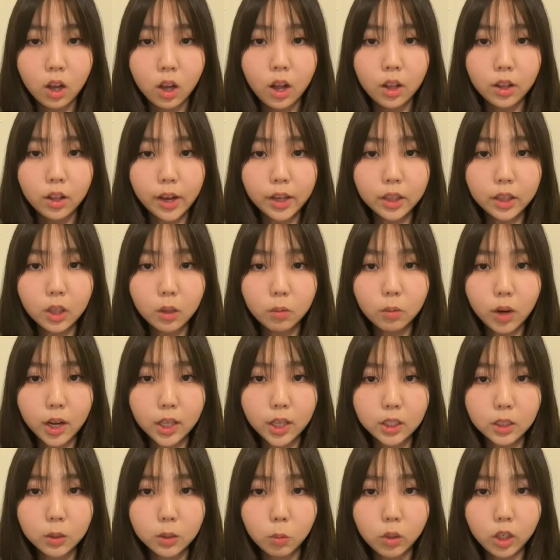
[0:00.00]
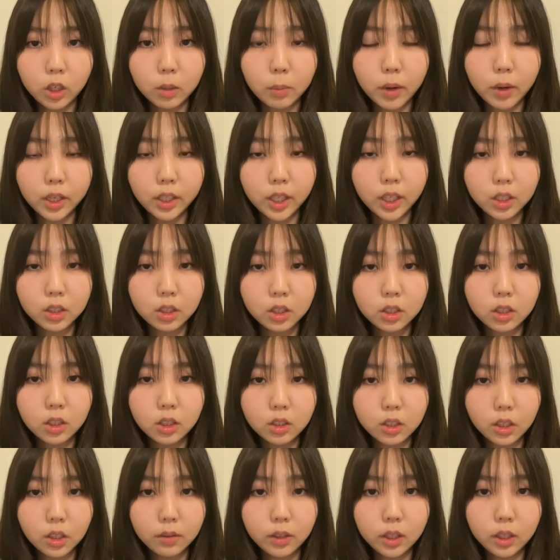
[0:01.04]
Like the rest, we are by nature
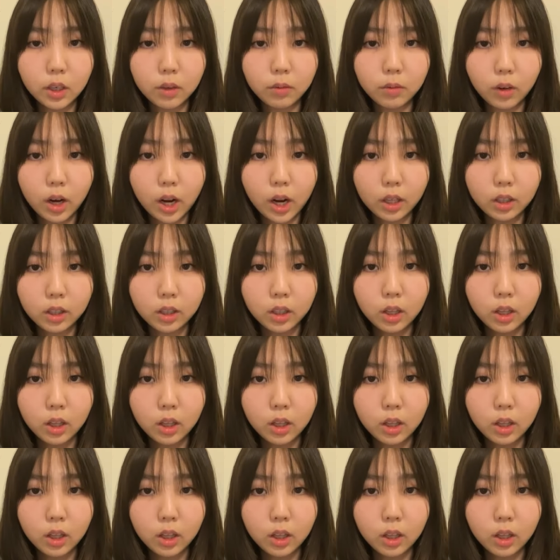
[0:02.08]
deserving of wrath.